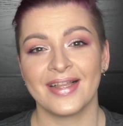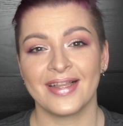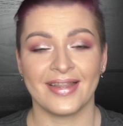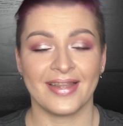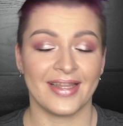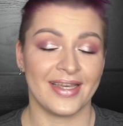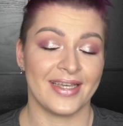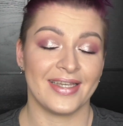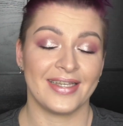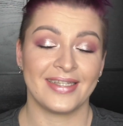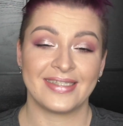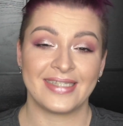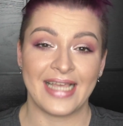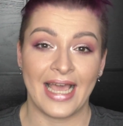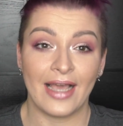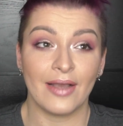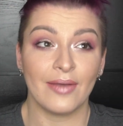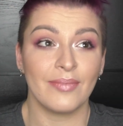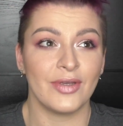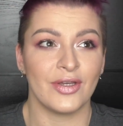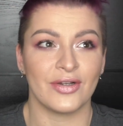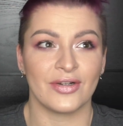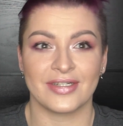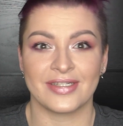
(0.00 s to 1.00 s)
Like,
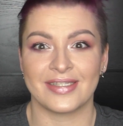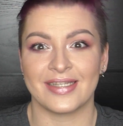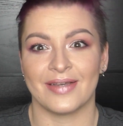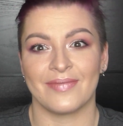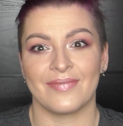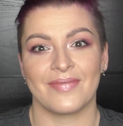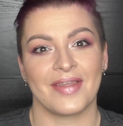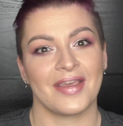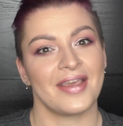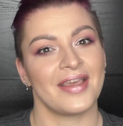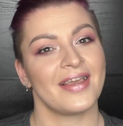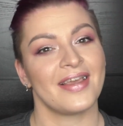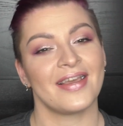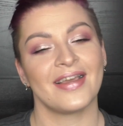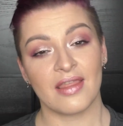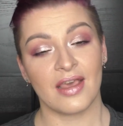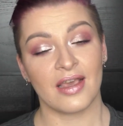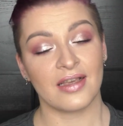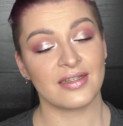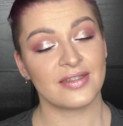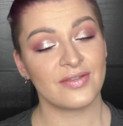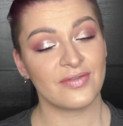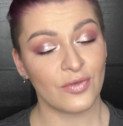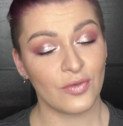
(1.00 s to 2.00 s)
tag me or something.
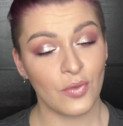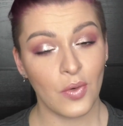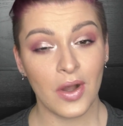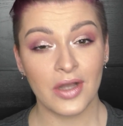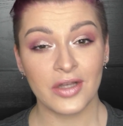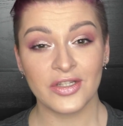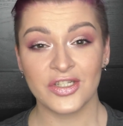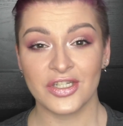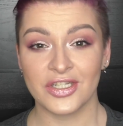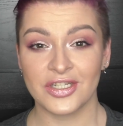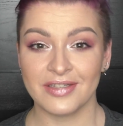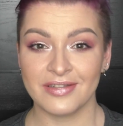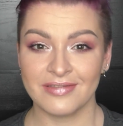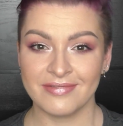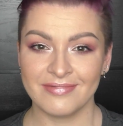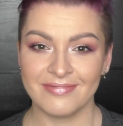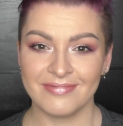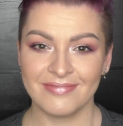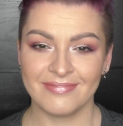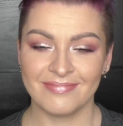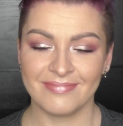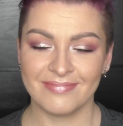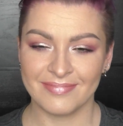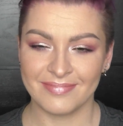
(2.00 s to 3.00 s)
Thanks for
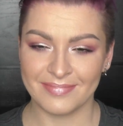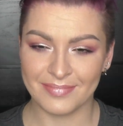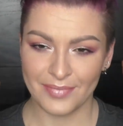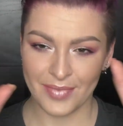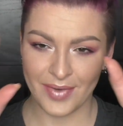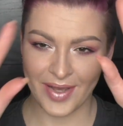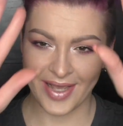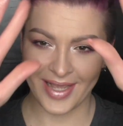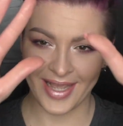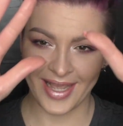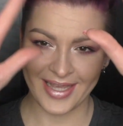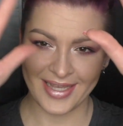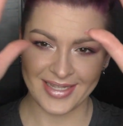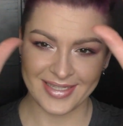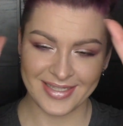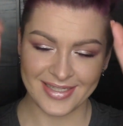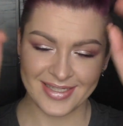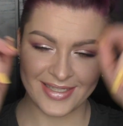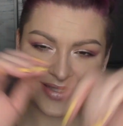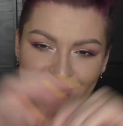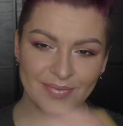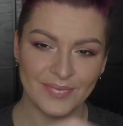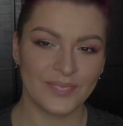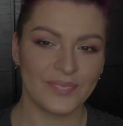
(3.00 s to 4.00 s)
watching. Bye,
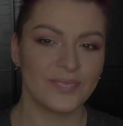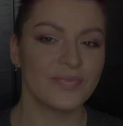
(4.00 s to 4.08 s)
guys.